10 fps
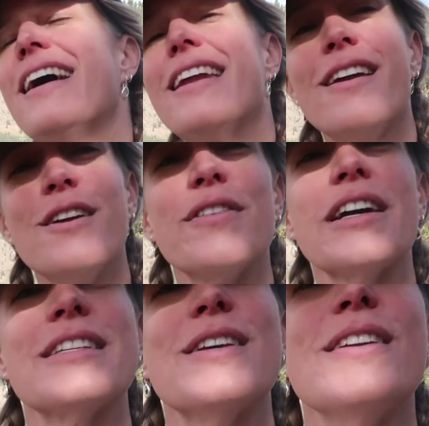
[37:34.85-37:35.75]
And I don't know if you
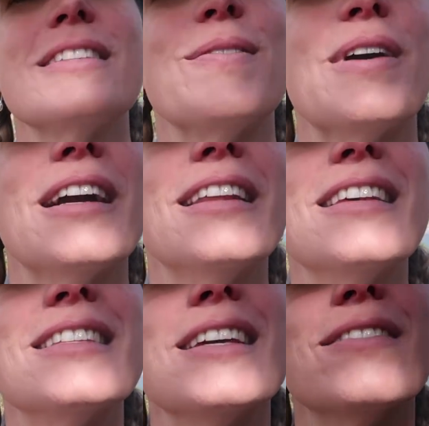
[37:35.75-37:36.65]
guys notice, I'm wearing
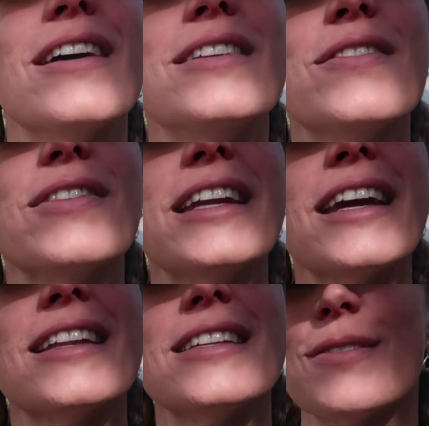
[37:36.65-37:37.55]
this diff a different
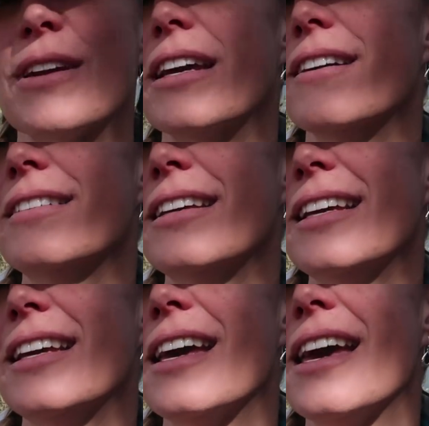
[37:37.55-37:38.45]
necklace right now,
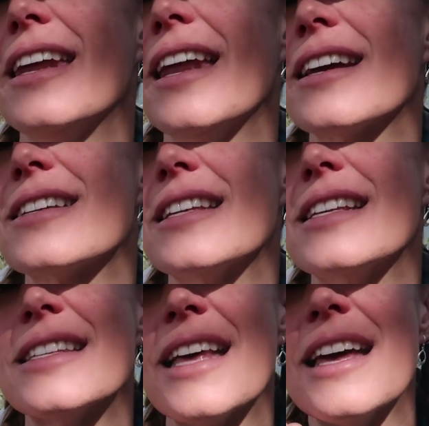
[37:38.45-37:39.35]
and it
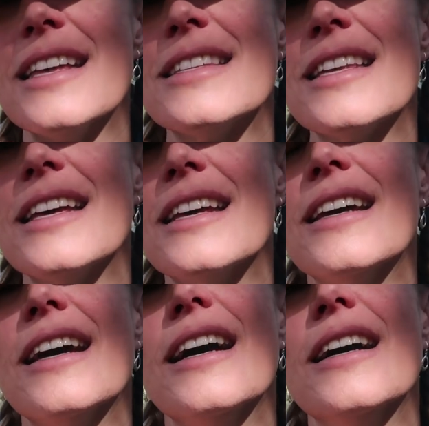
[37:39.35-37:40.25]
actually says
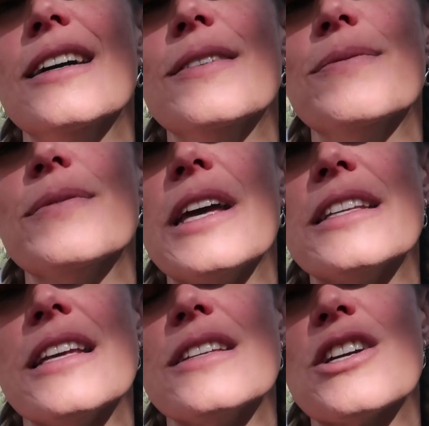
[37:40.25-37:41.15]
um, it
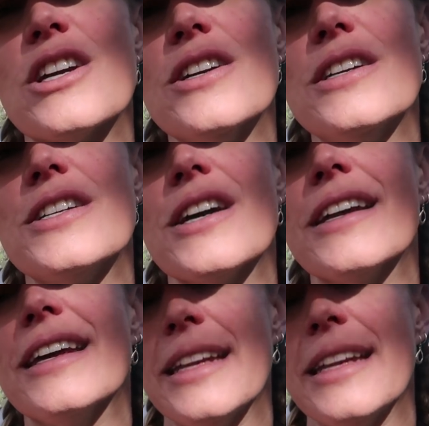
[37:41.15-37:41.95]
says courage on